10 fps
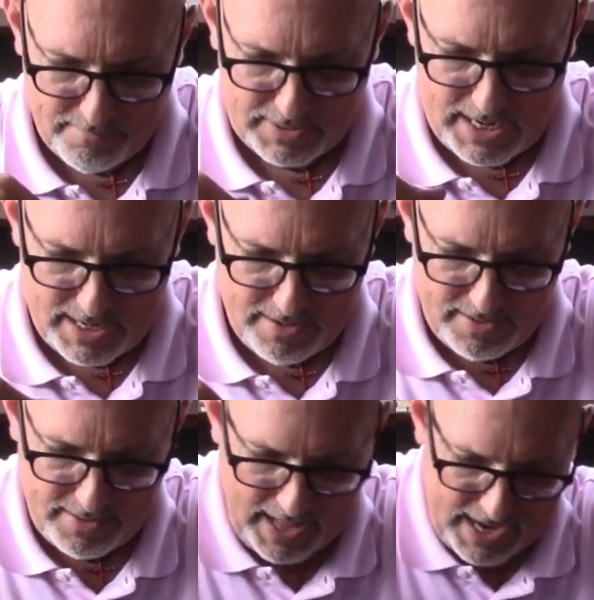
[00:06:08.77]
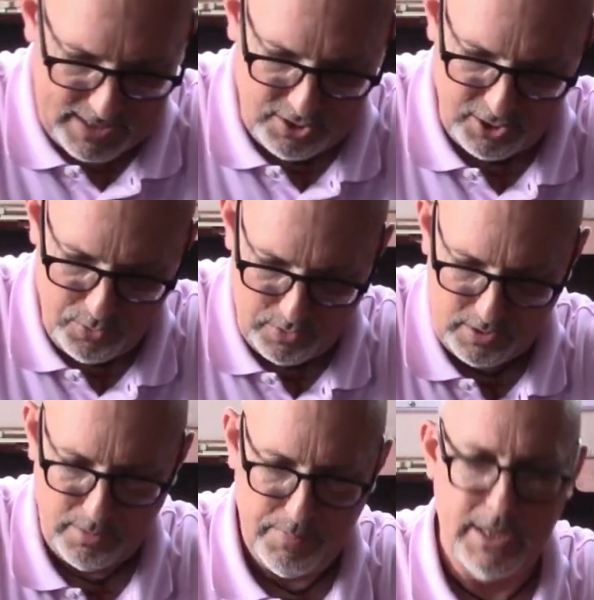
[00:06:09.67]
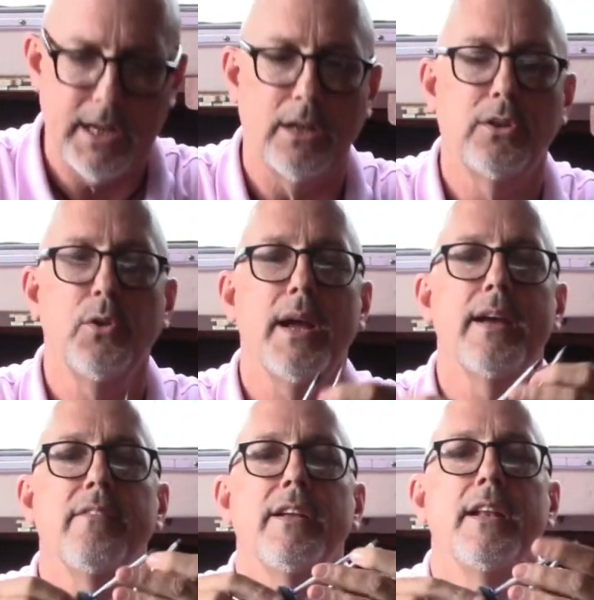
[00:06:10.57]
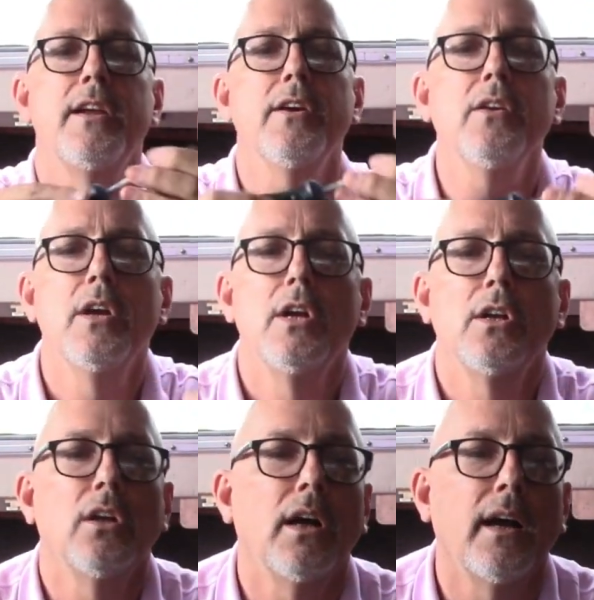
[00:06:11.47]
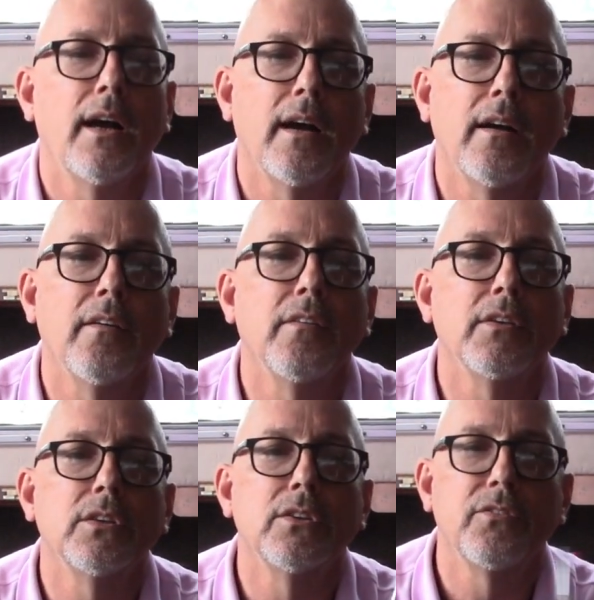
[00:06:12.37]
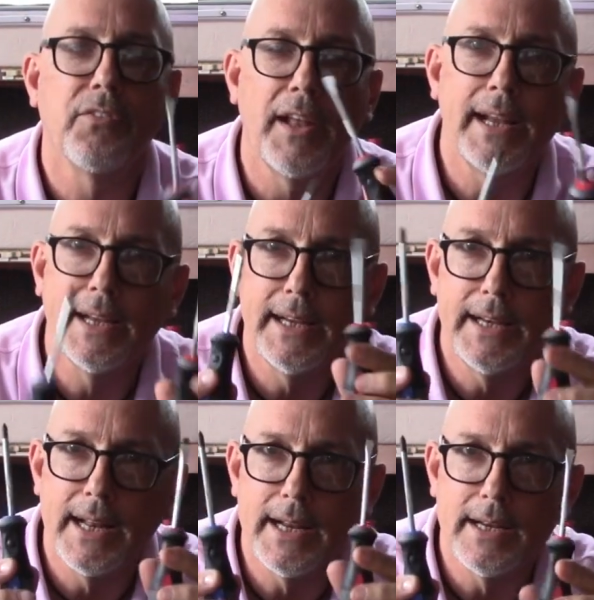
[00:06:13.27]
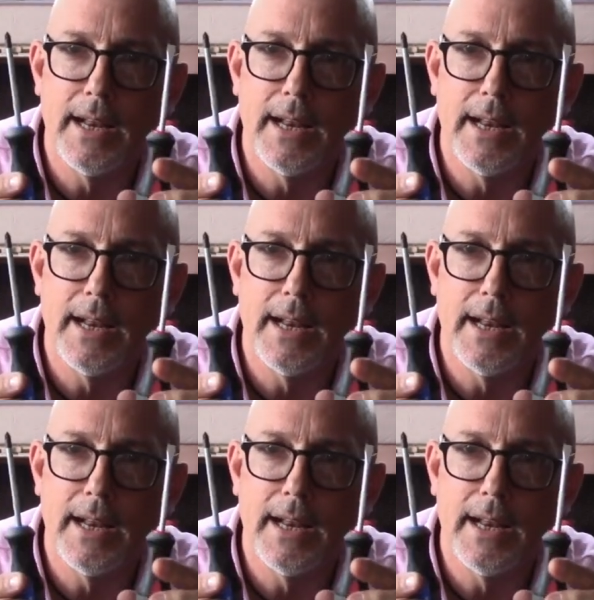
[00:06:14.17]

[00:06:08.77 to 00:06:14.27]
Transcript: kind of lied to you a little bit. I do have in here a flathead and